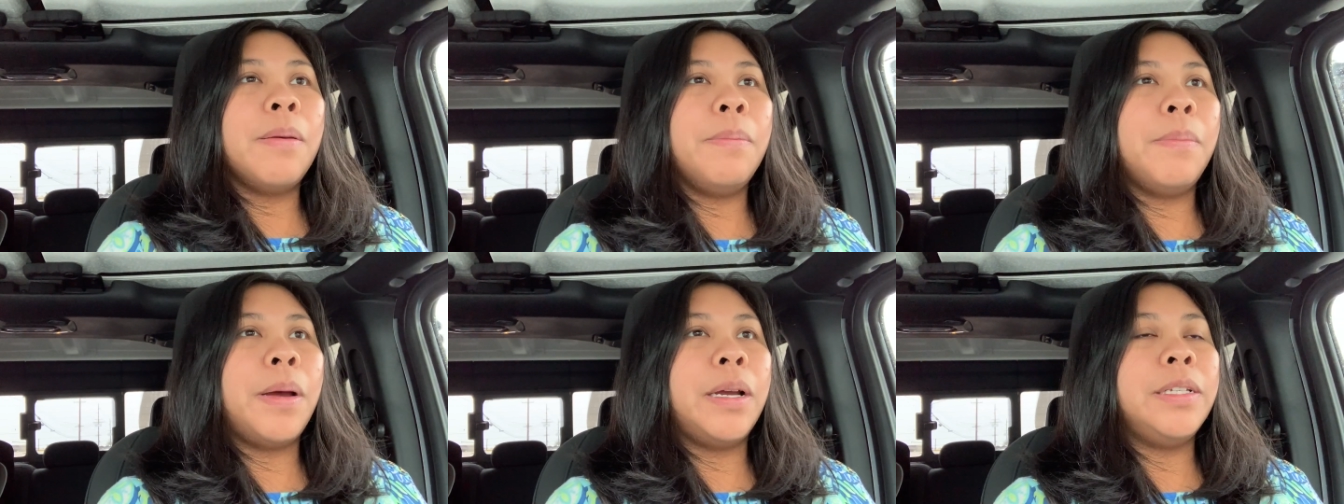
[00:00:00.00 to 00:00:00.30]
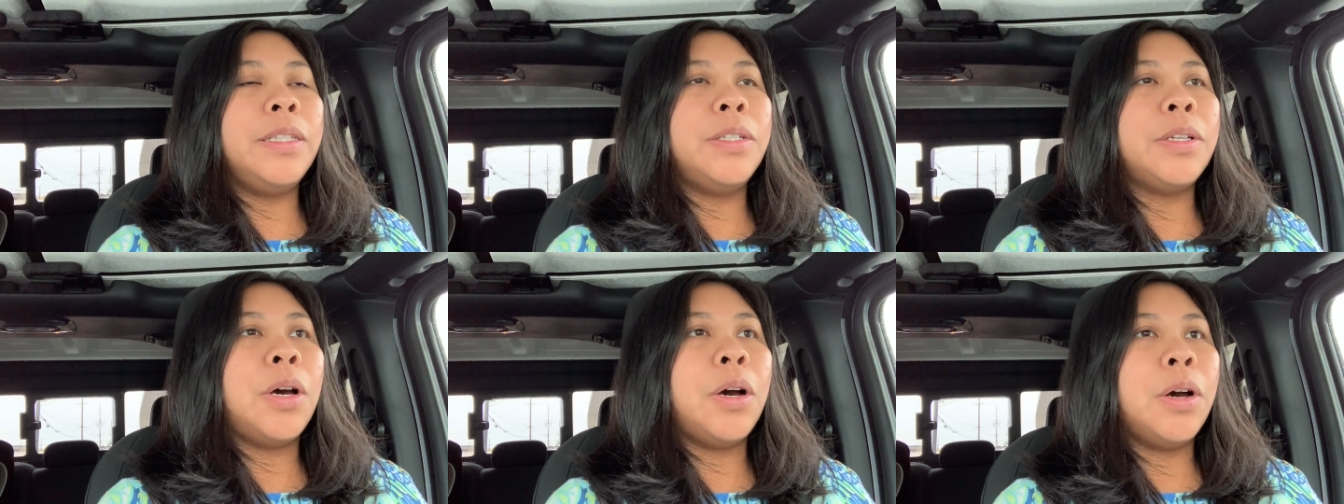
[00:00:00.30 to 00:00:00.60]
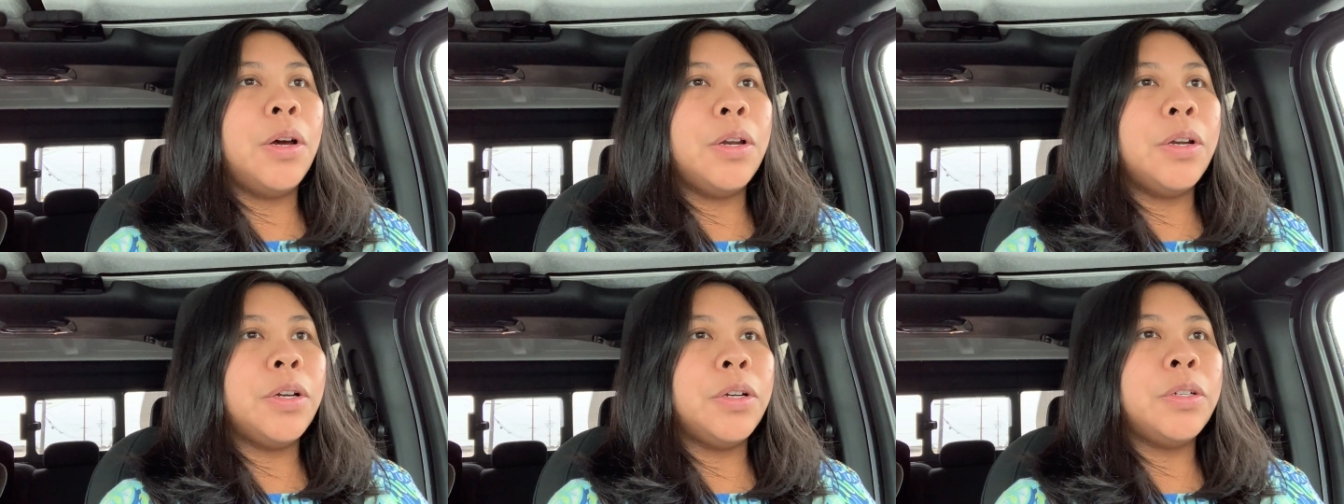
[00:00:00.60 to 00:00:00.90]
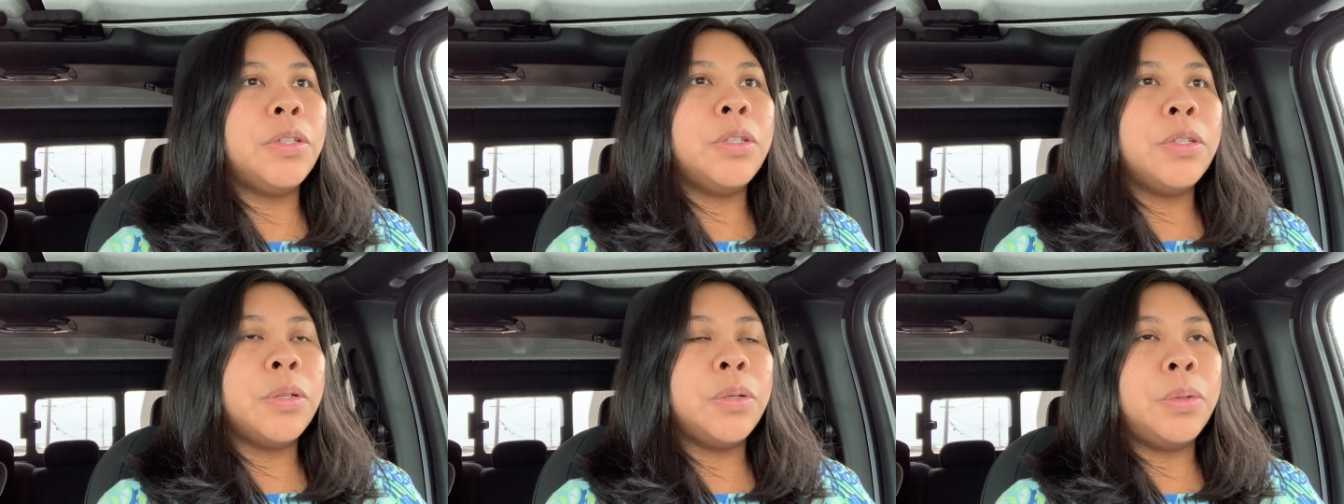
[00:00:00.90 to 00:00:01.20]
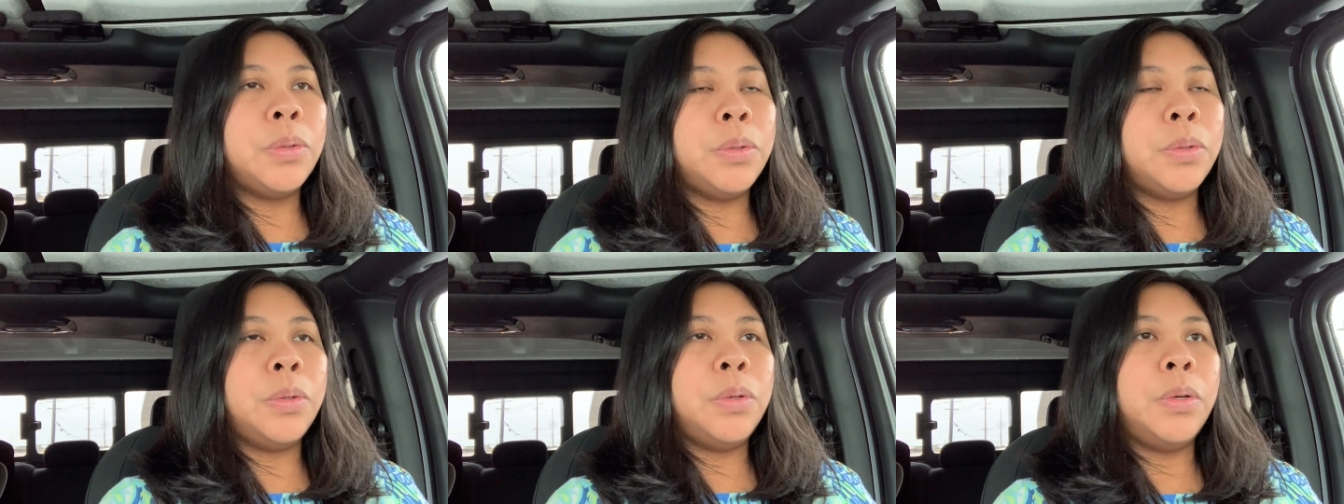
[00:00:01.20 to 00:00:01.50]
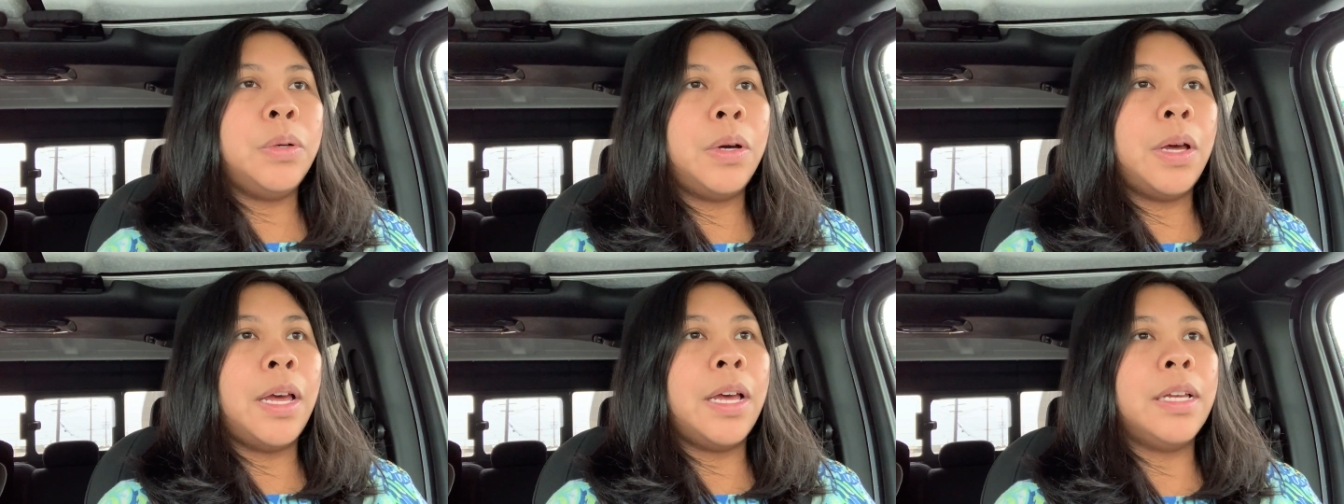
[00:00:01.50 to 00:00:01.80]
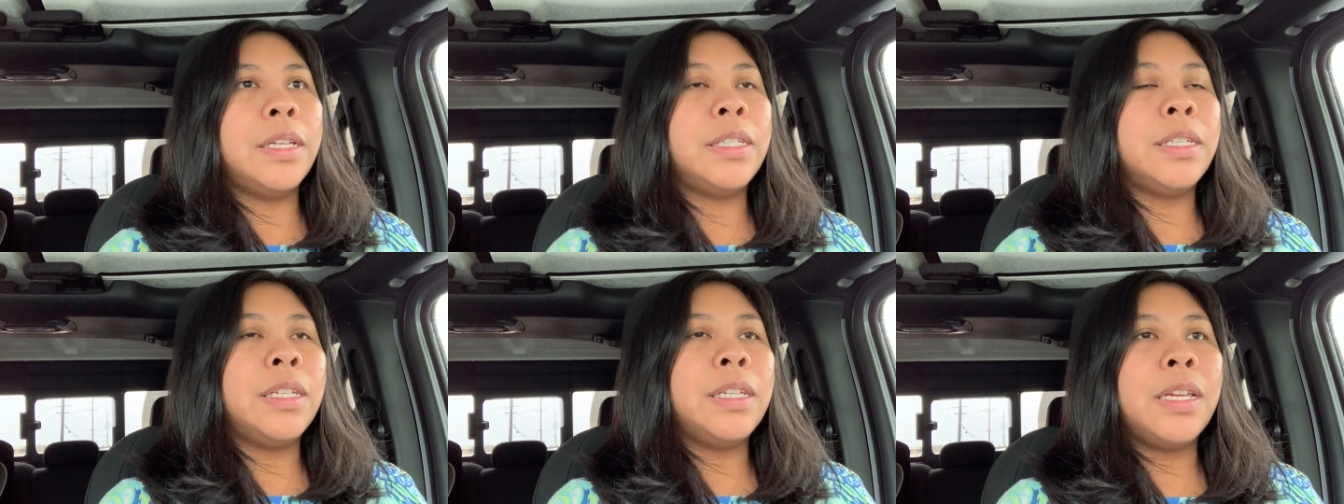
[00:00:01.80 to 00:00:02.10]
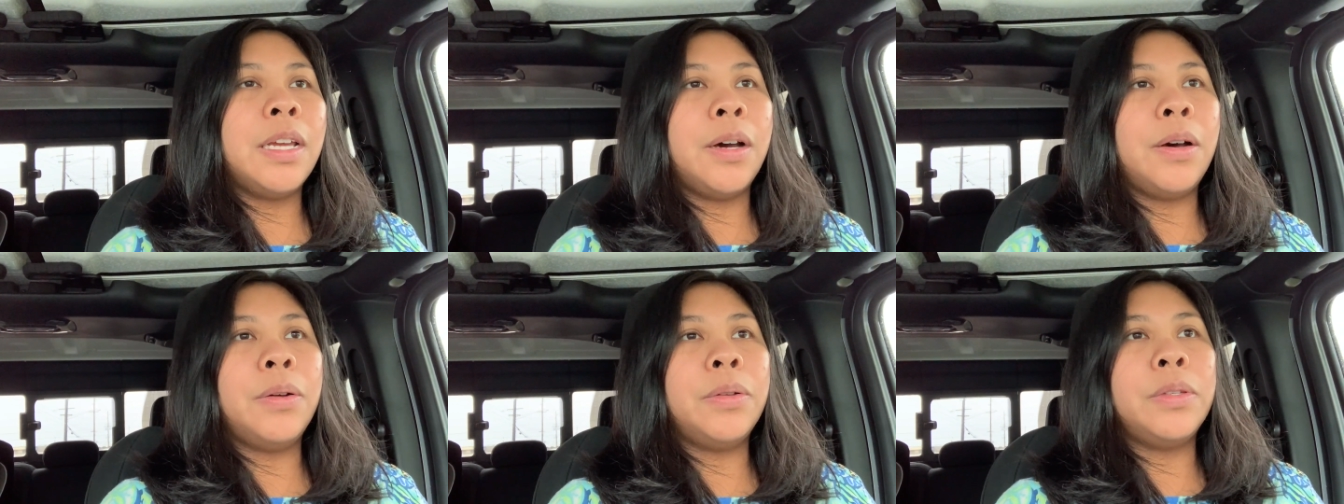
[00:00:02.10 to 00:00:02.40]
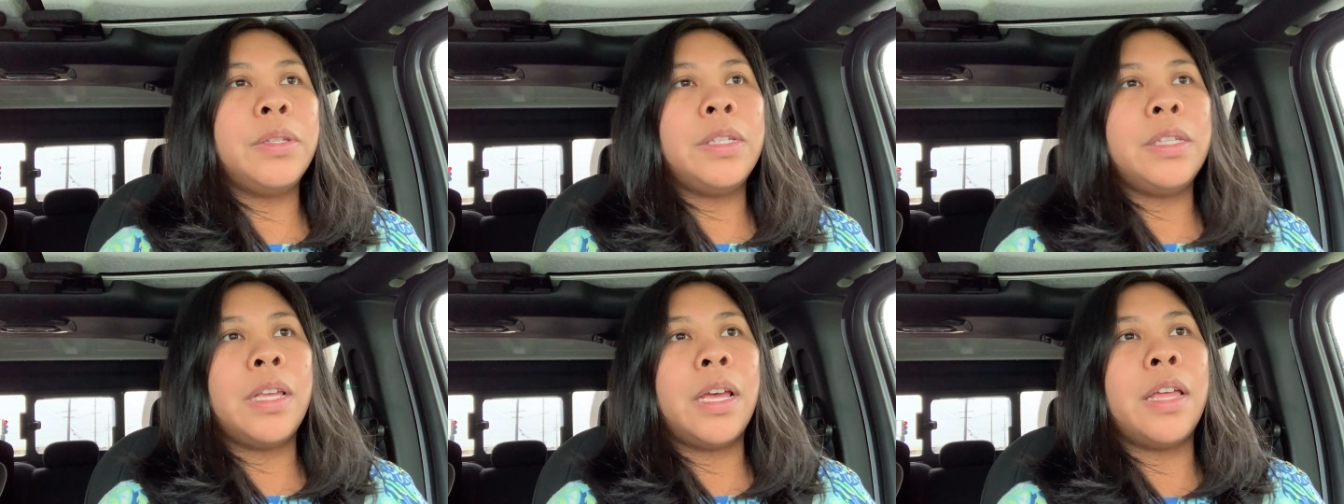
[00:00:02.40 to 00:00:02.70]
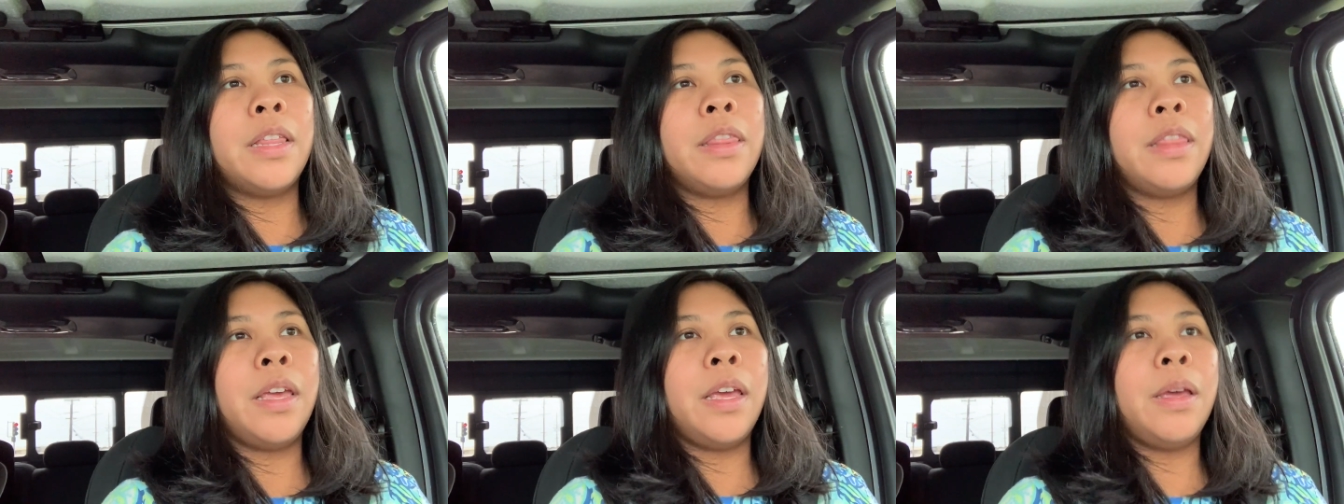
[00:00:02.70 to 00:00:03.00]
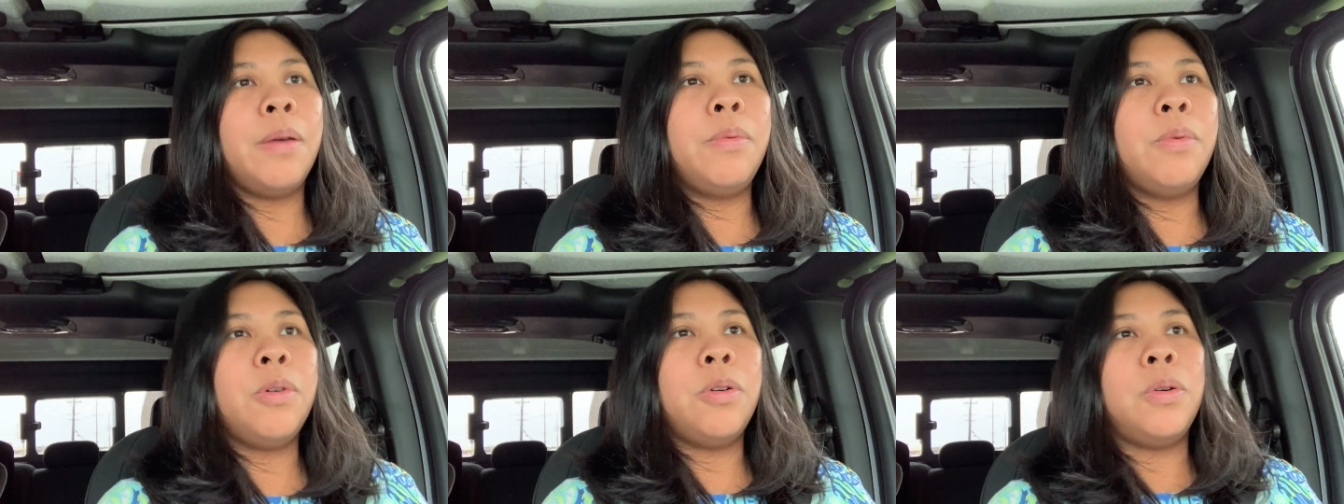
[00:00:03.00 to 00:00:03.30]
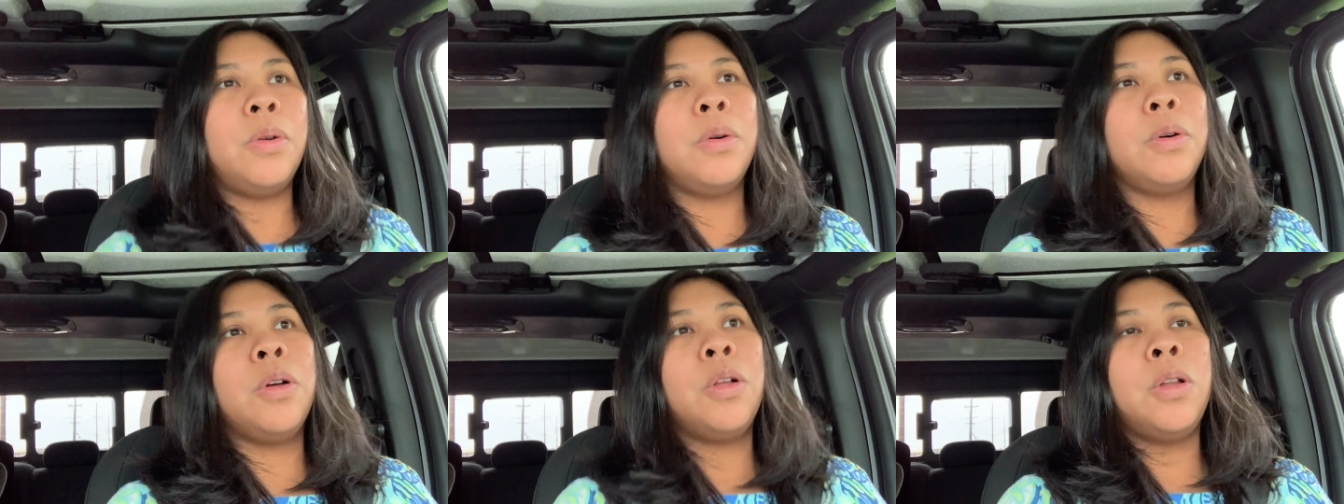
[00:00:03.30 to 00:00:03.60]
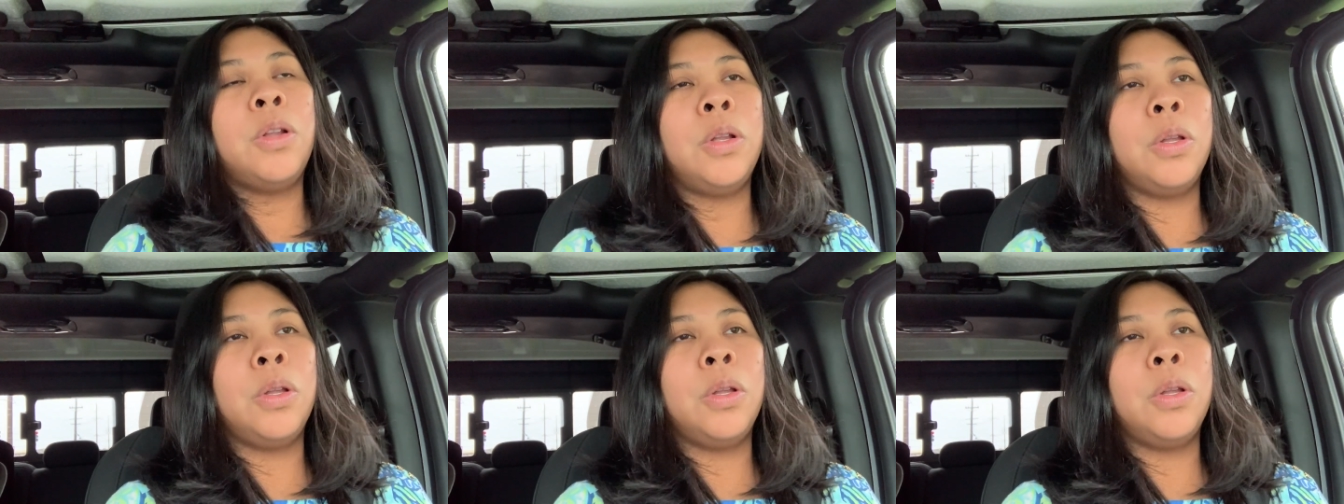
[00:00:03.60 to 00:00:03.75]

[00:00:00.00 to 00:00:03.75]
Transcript: my daughter's school has announced that they will